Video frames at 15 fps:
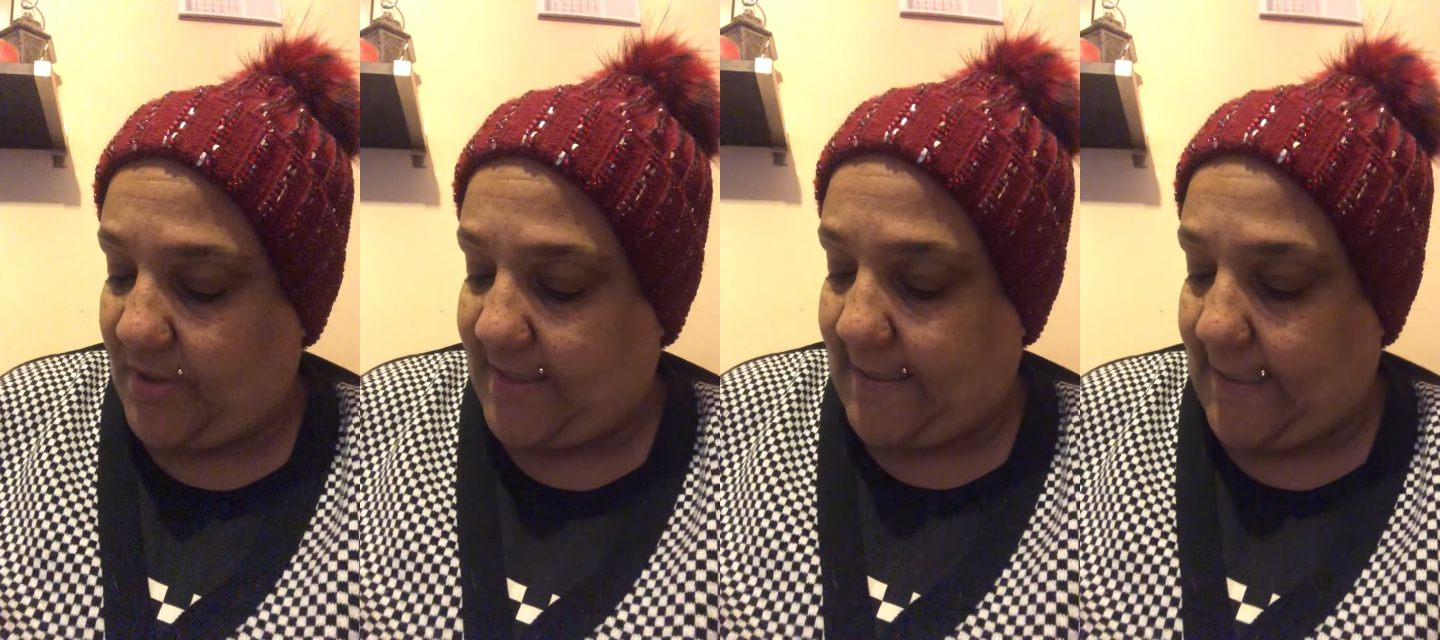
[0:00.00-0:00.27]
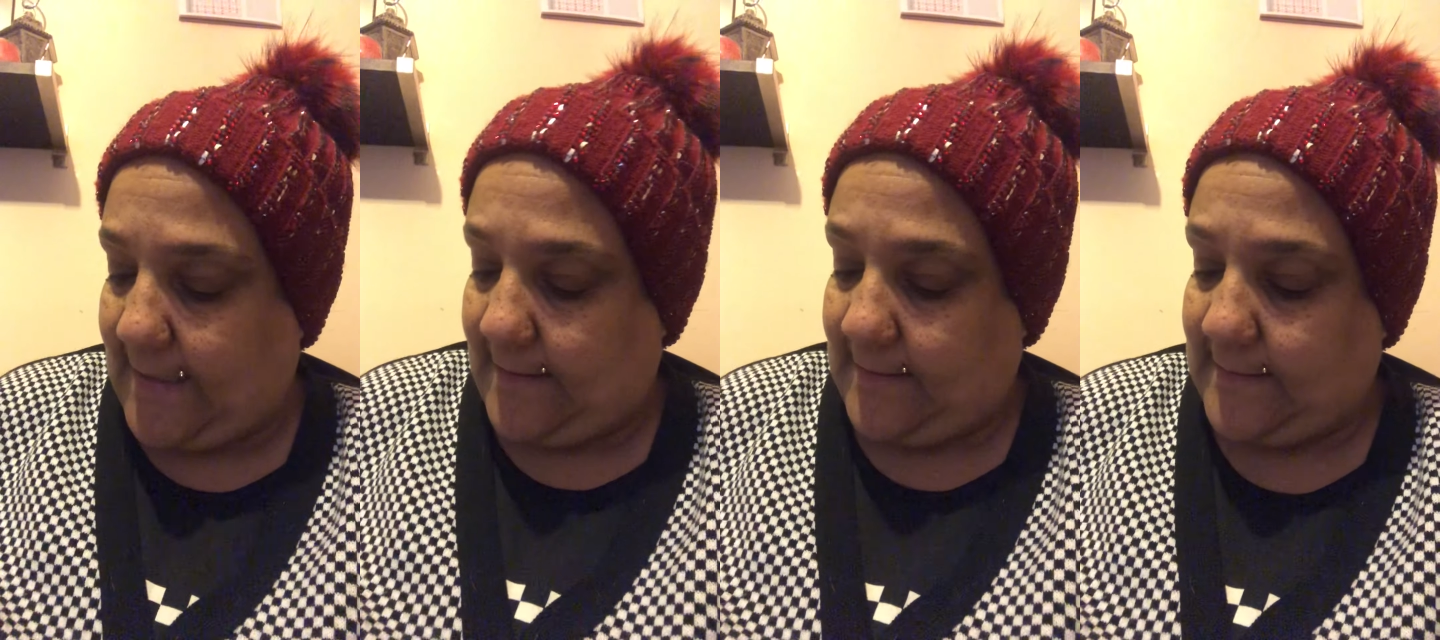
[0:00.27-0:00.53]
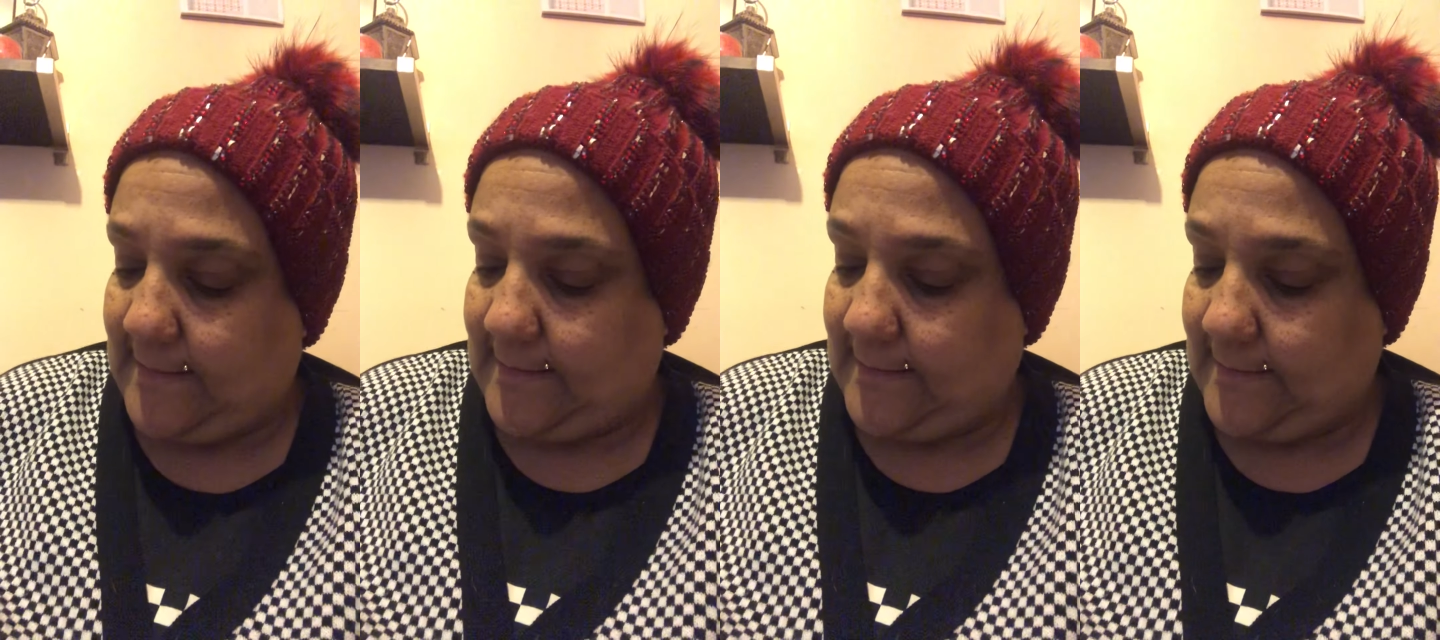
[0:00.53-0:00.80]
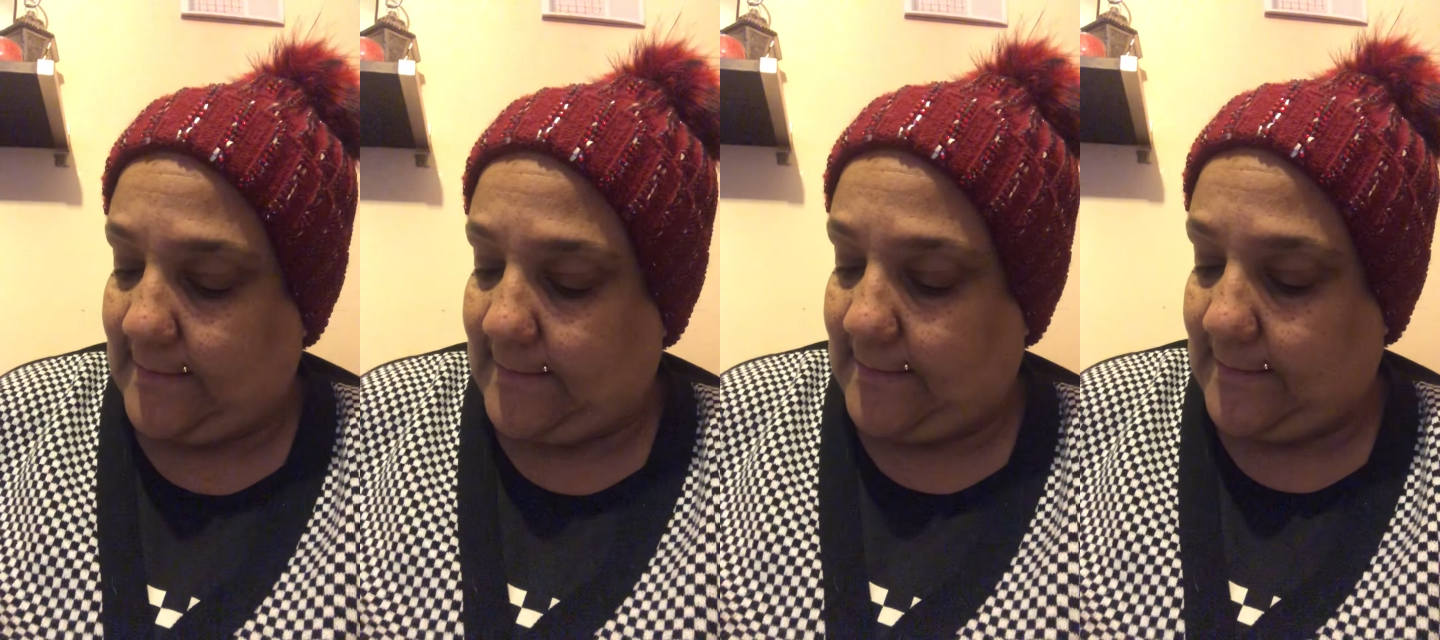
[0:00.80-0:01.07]
skin
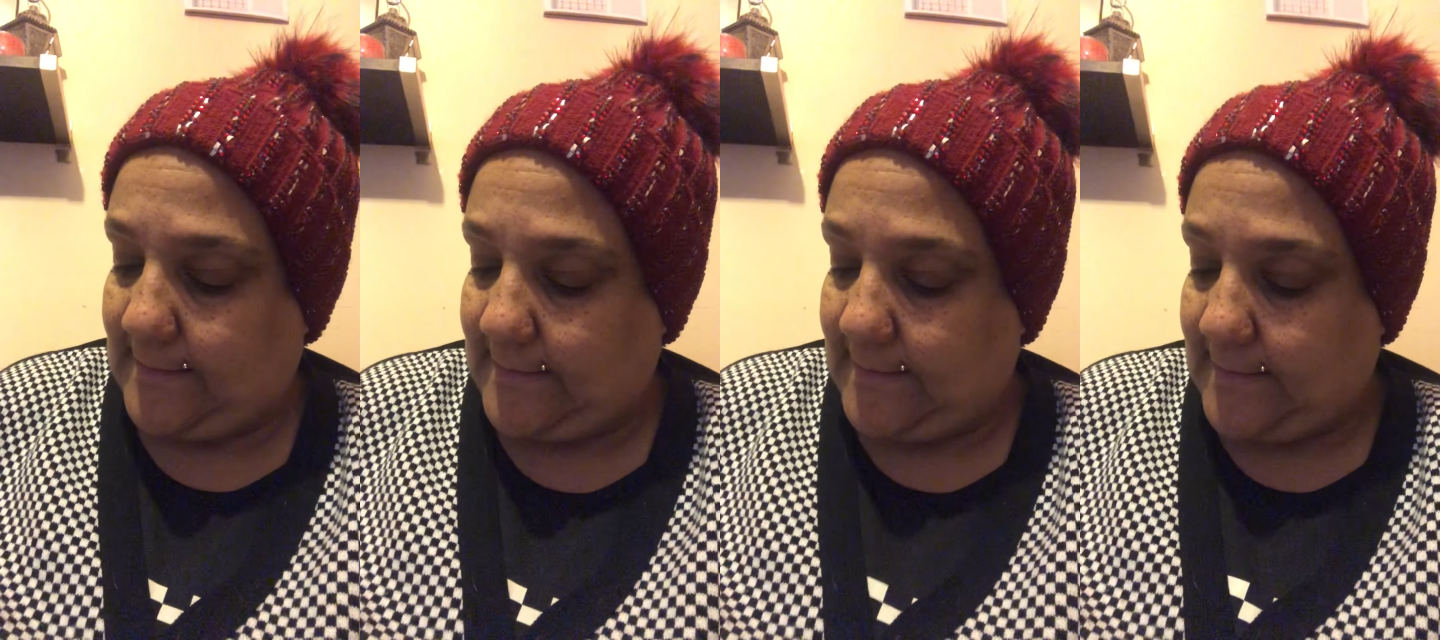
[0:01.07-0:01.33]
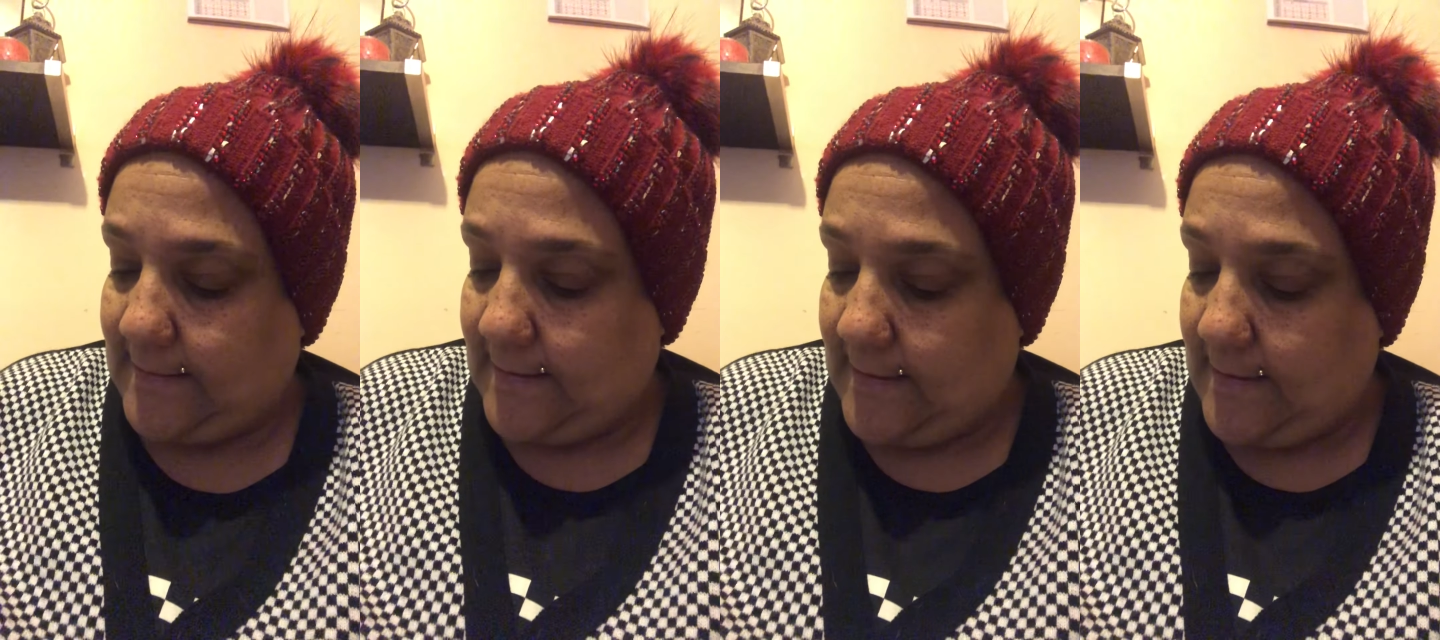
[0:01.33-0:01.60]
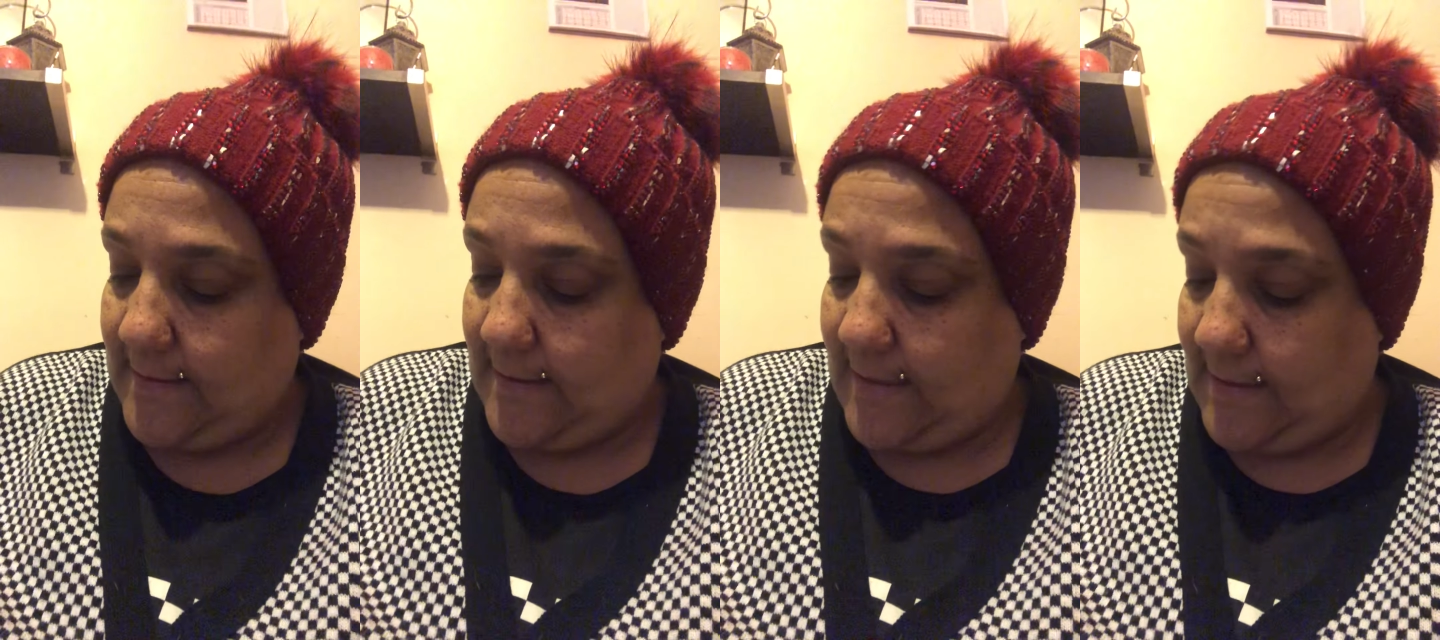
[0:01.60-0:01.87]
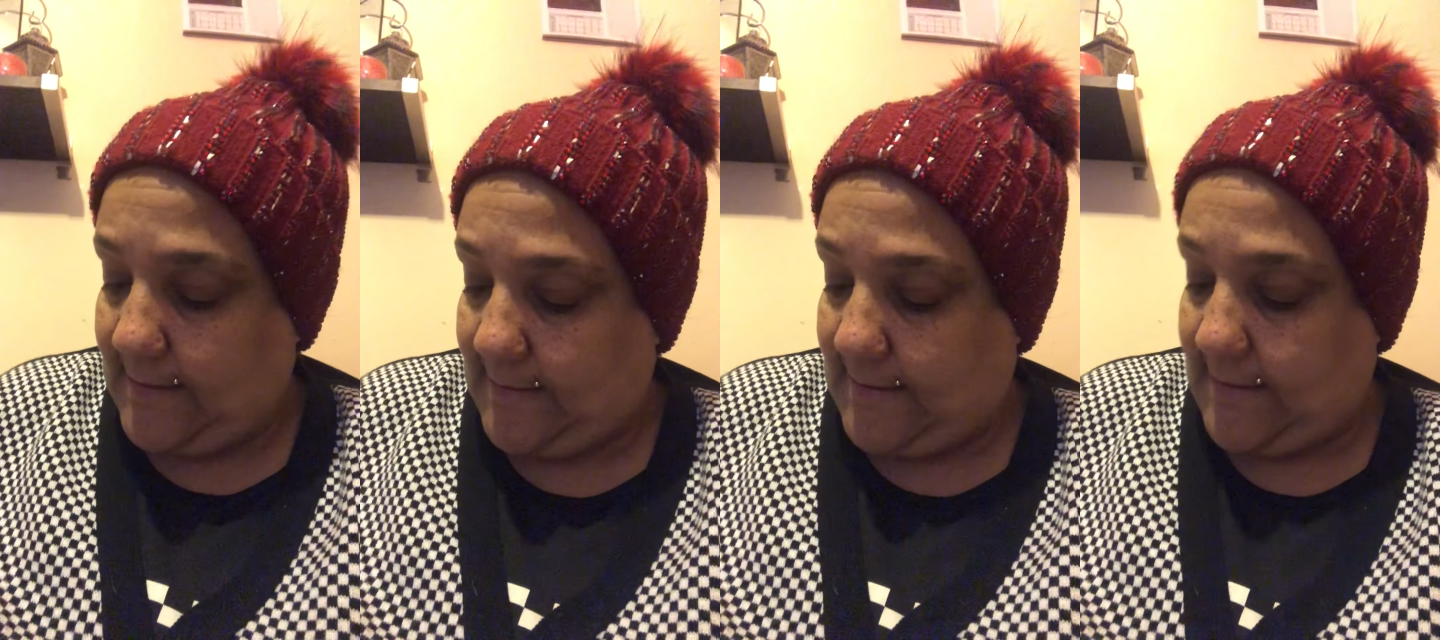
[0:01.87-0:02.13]

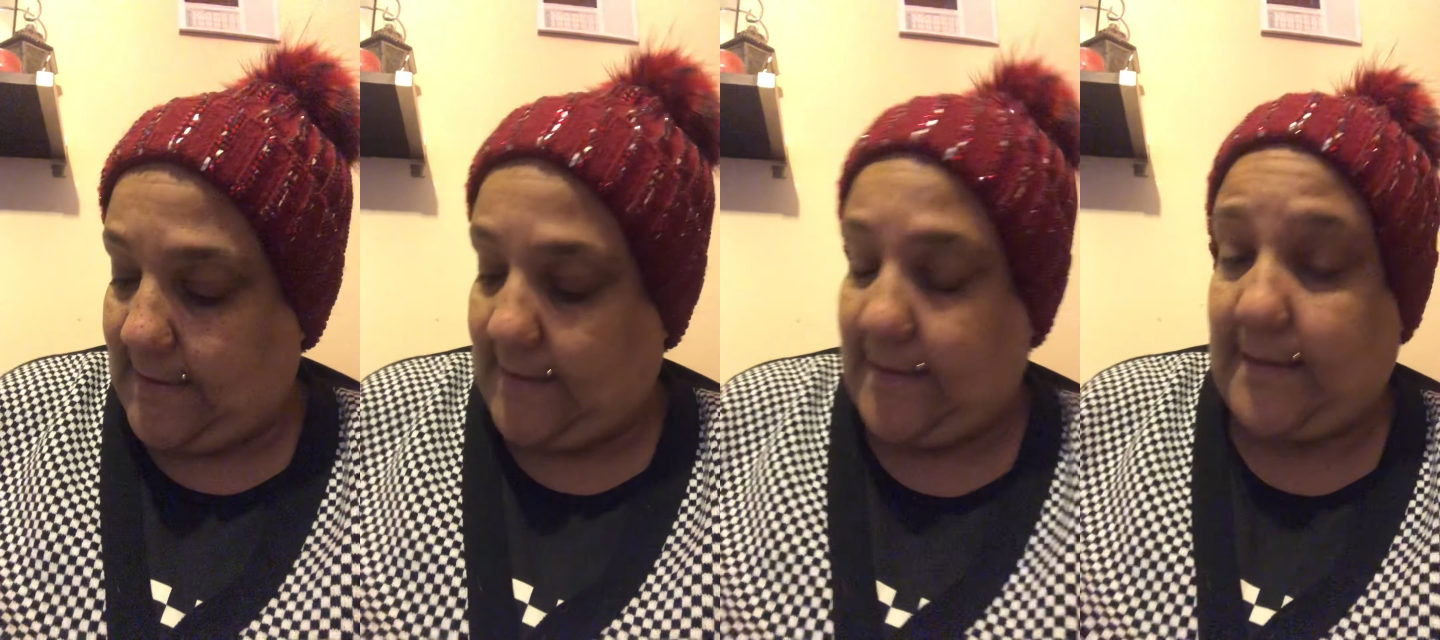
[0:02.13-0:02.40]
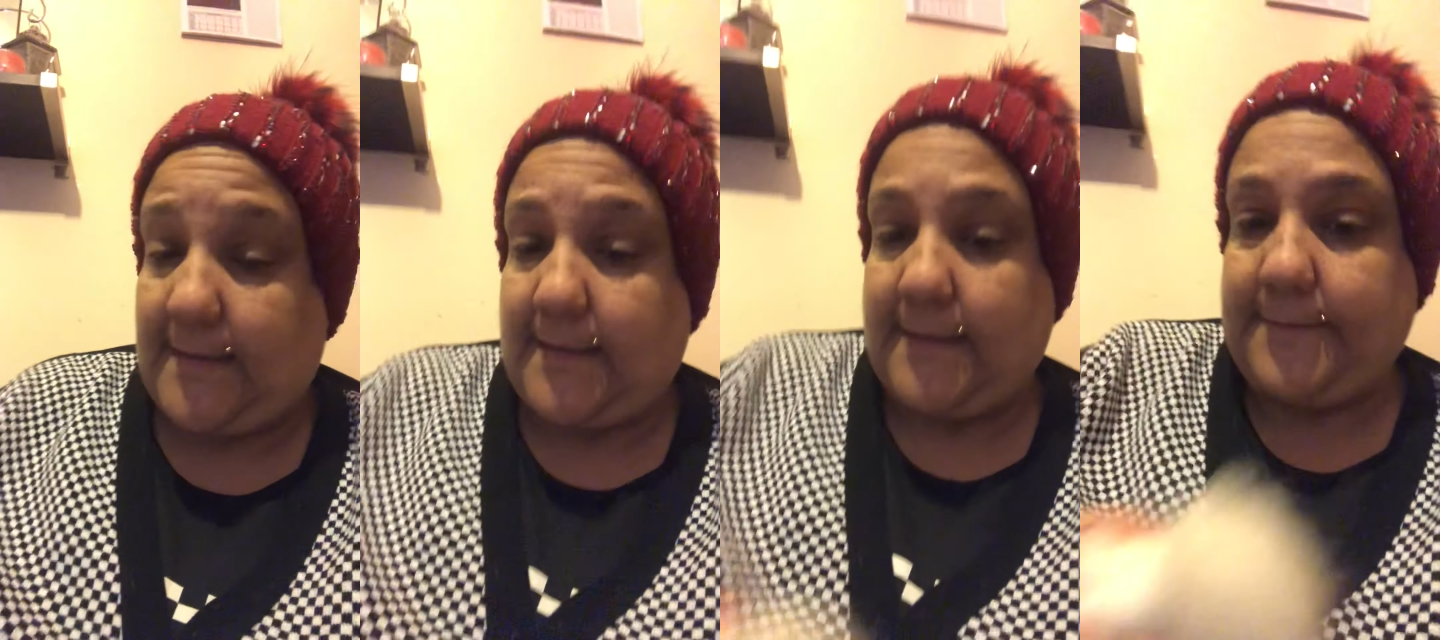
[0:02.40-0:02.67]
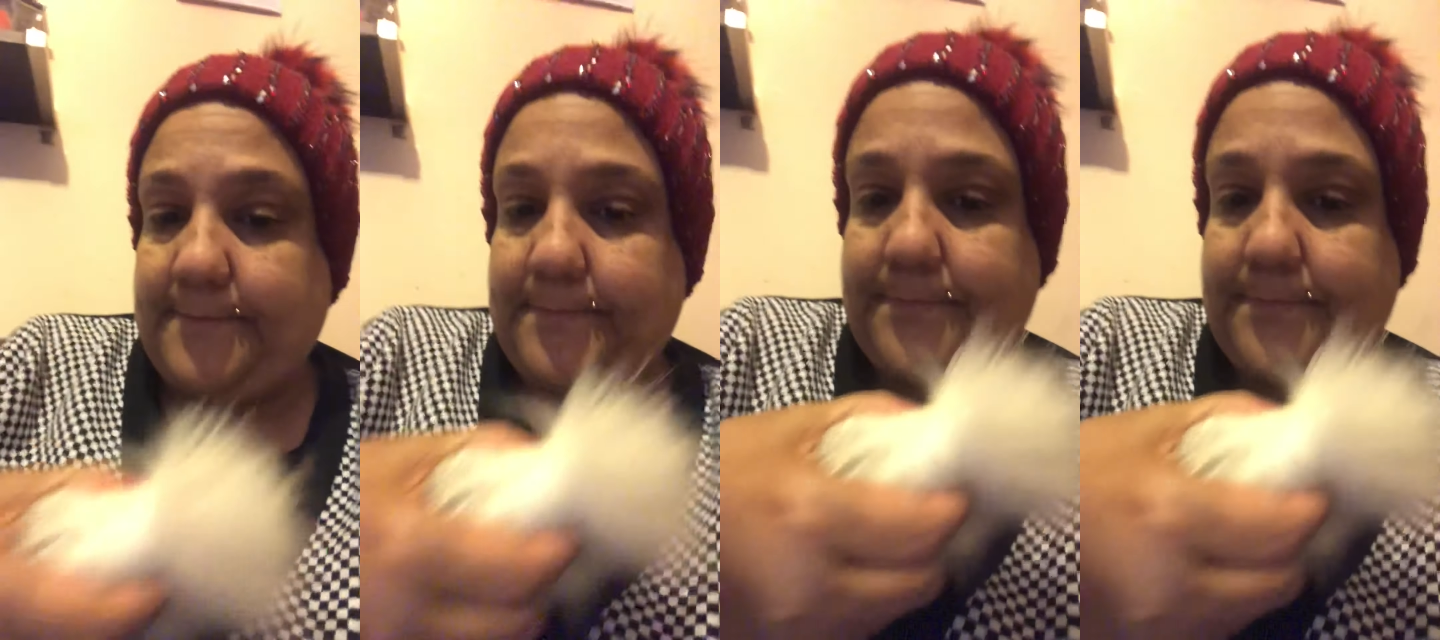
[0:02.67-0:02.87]
under this.